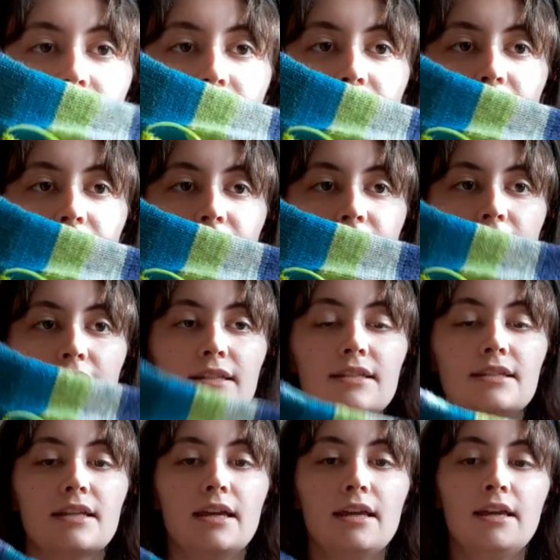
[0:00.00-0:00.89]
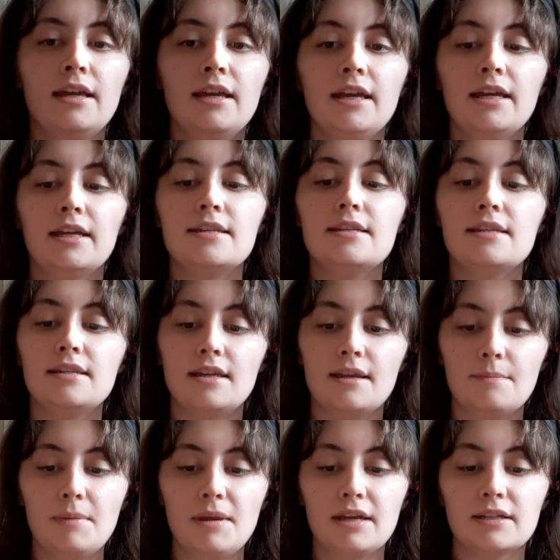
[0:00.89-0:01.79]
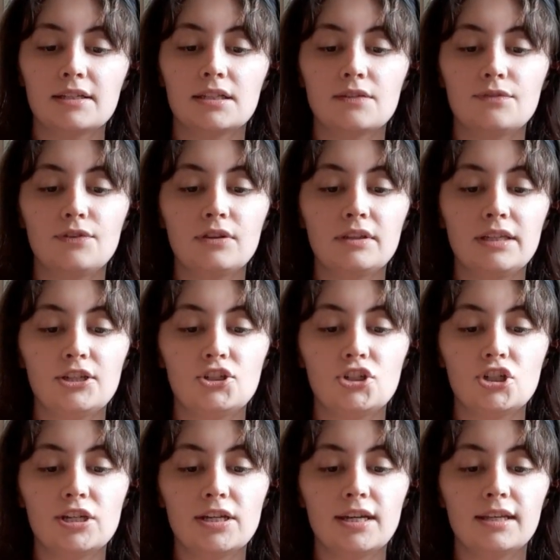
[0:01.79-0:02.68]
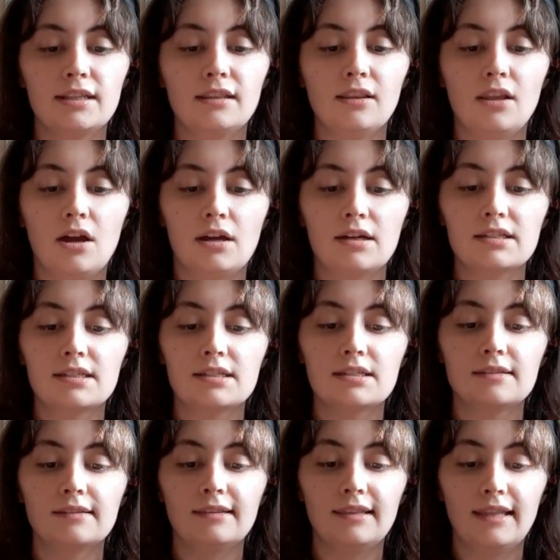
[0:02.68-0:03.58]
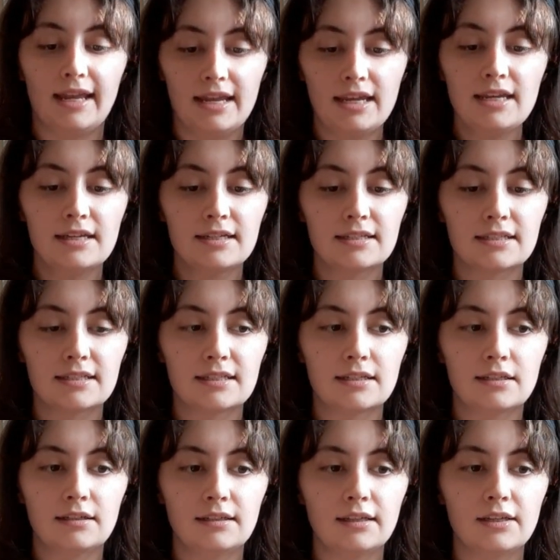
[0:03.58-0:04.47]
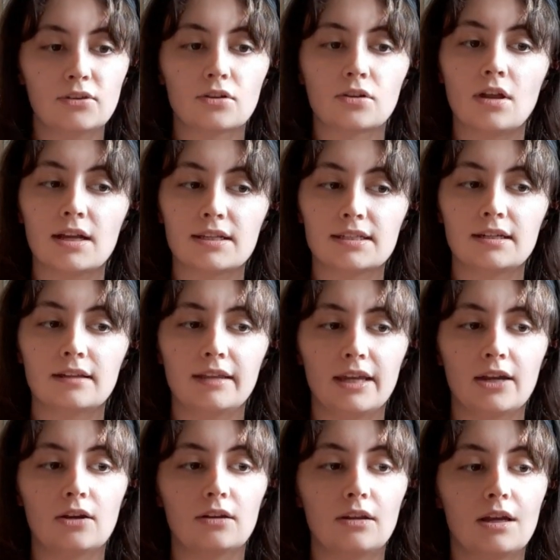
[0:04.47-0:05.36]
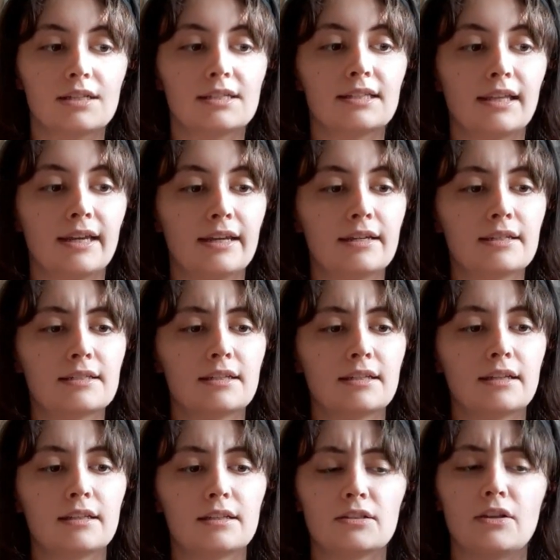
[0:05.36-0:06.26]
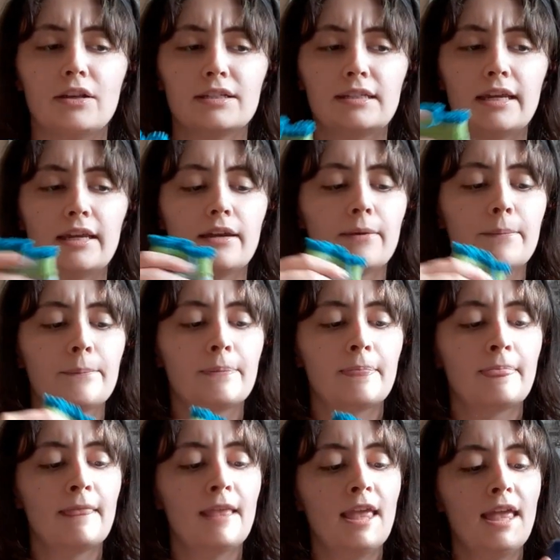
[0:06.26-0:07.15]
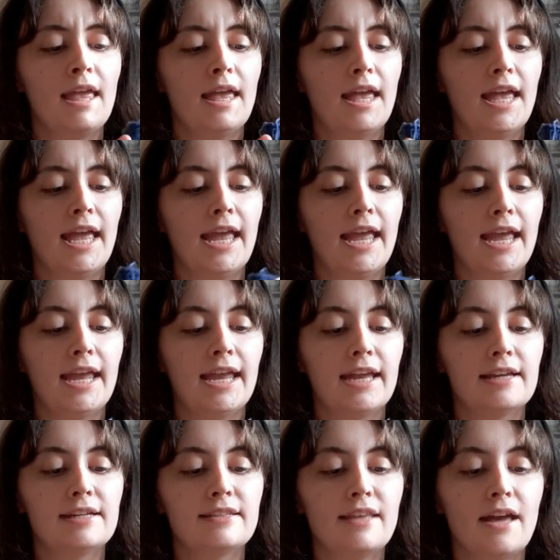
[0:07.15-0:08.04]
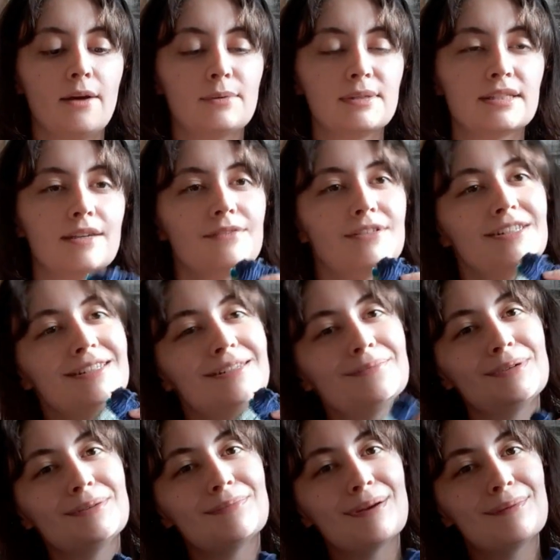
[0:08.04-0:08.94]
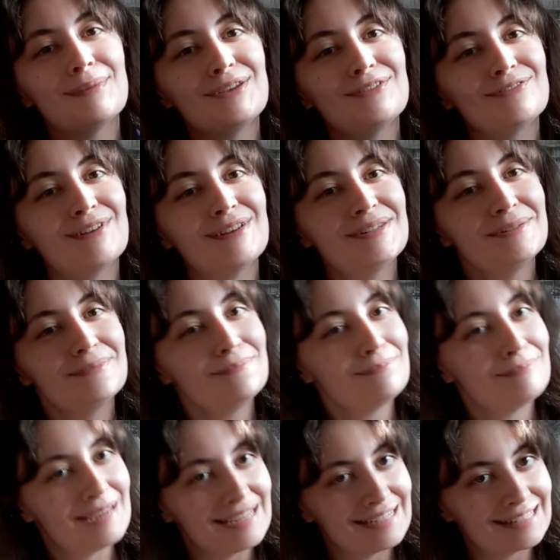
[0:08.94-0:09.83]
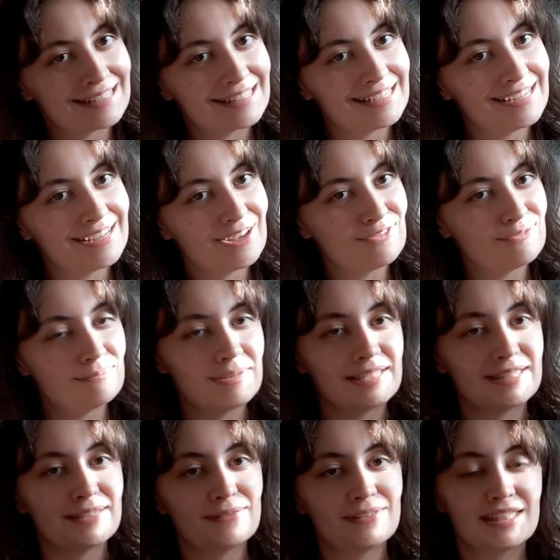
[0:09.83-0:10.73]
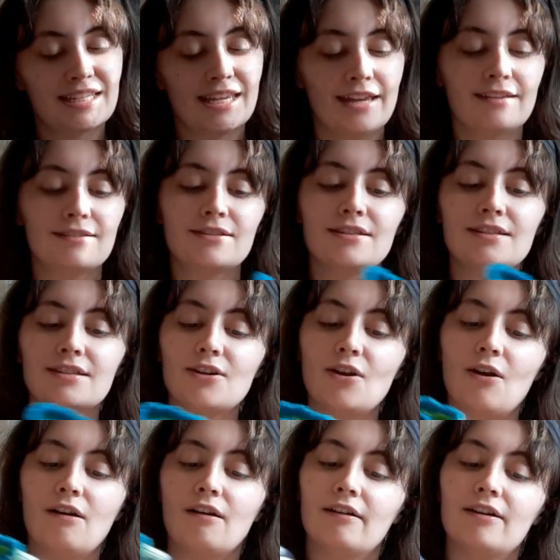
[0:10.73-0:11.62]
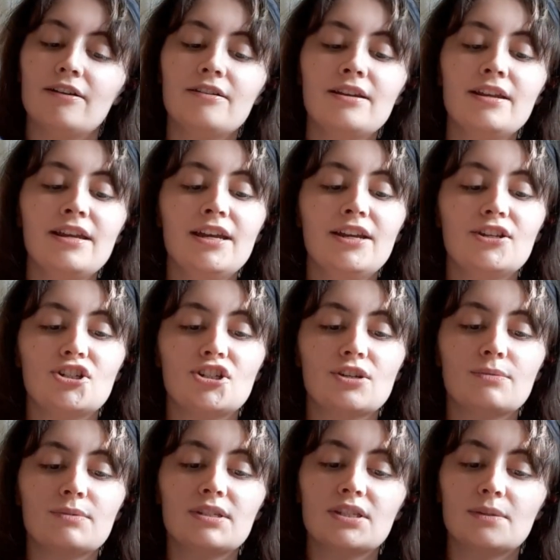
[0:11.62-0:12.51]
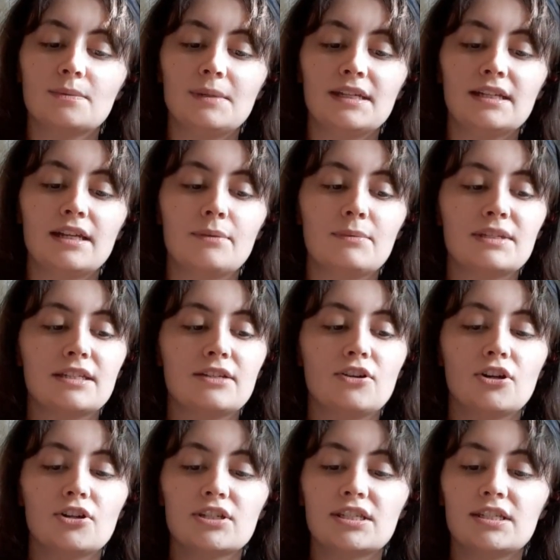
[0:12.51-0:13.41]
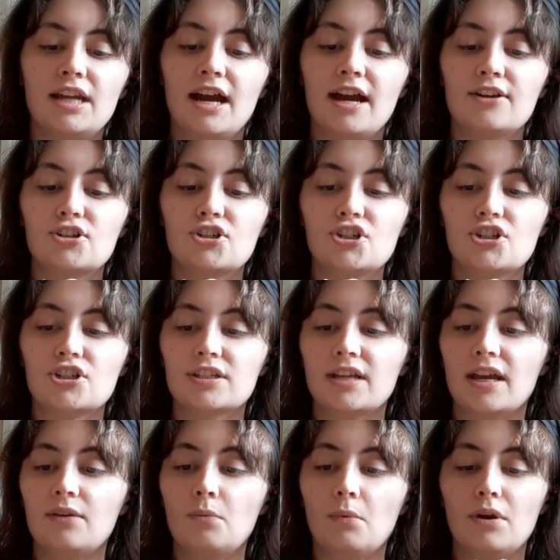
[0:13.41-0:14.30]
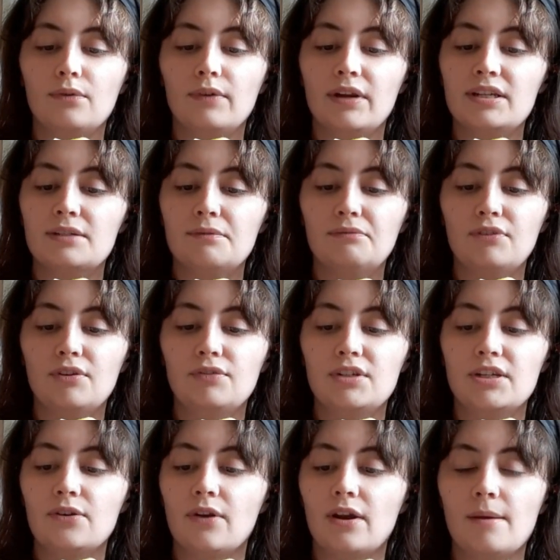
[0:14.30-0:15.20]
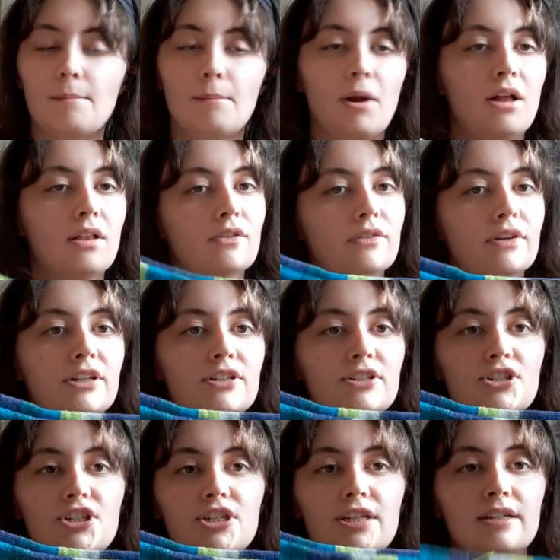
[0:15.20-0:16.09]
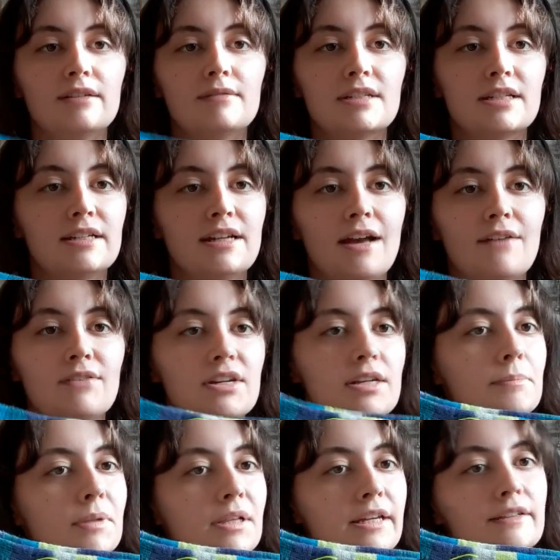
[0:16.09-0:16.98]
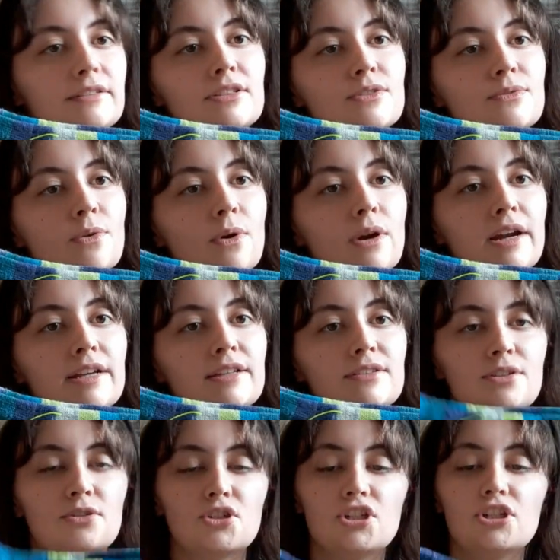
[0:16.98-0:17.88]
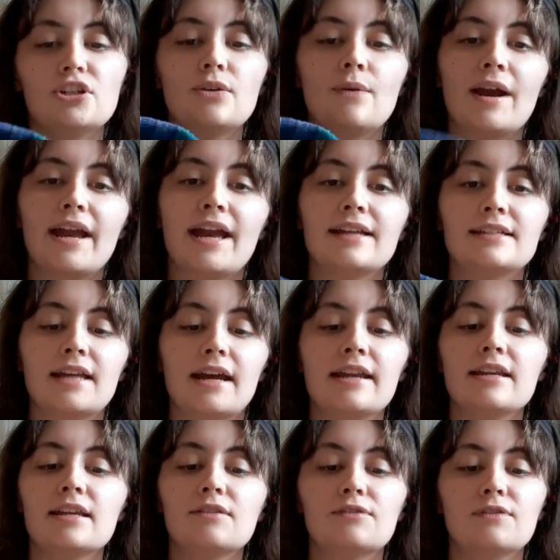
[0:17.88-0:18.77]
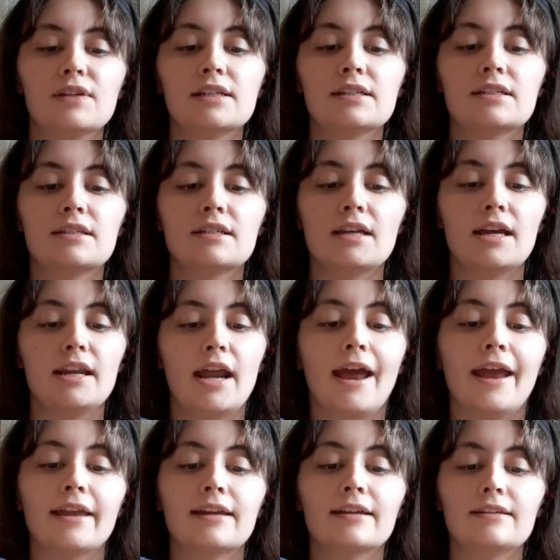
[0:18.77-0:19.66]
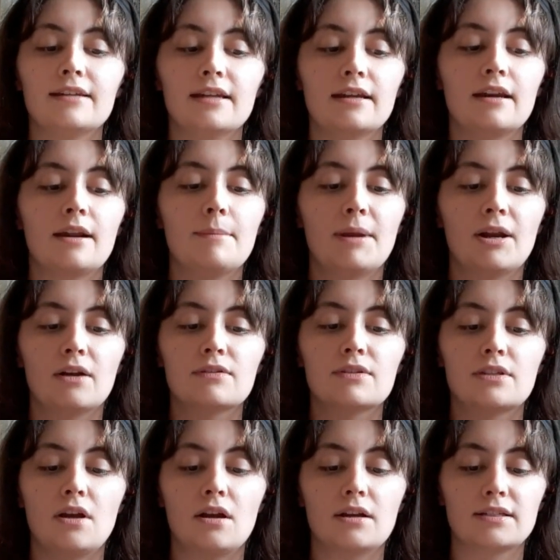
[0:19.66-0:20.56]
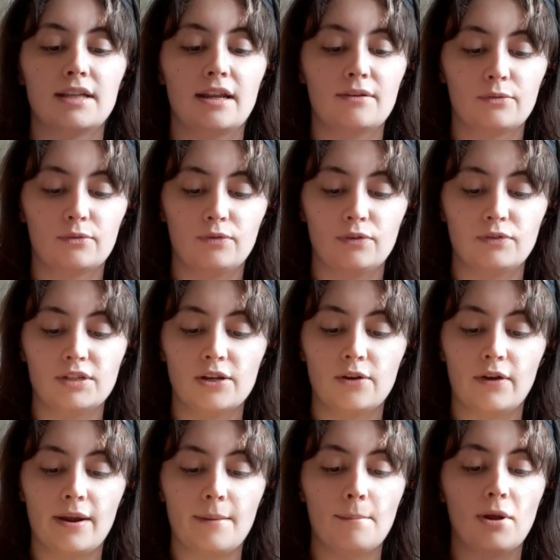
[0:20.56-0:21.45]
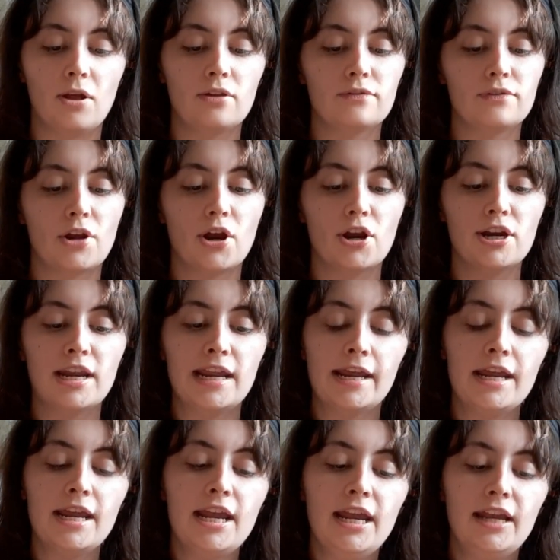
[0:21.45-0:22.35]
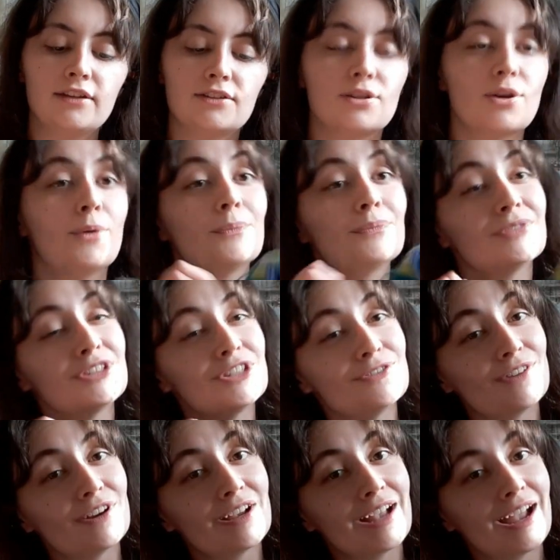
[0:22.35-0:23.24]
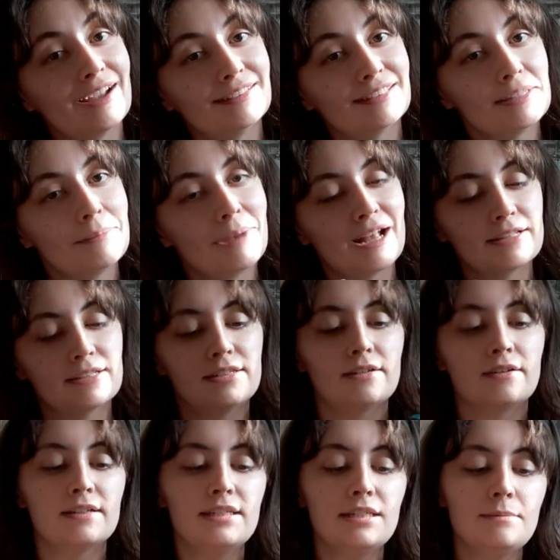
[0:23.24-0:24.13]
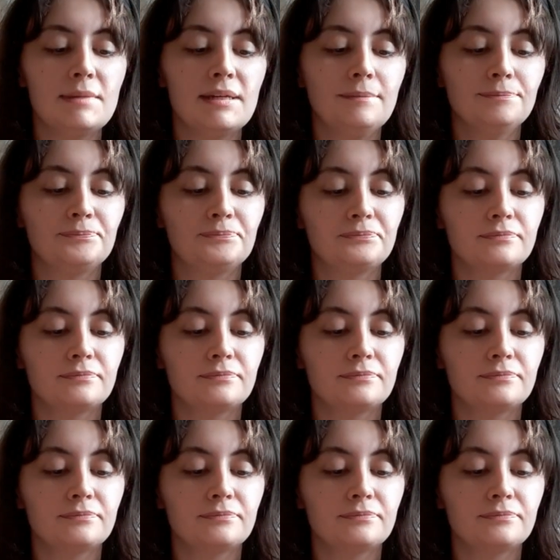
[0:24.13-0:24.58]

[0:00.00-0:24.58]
is Knit Picks Felici in Lost Lakes, either Lost Lake or Lost Lakes. I think it's Lost Lake. And that was gifted to me by my friend Macy of Mace of Skeins Yarn. She was sweet. It was in her stash. She just had one random 50-gram ball of it. She didn't have any plans for it. So she knew I had tiny feet and I could knit a pair of socks out of a 50-gram ball of yarn. So she very kindly passed it on to me.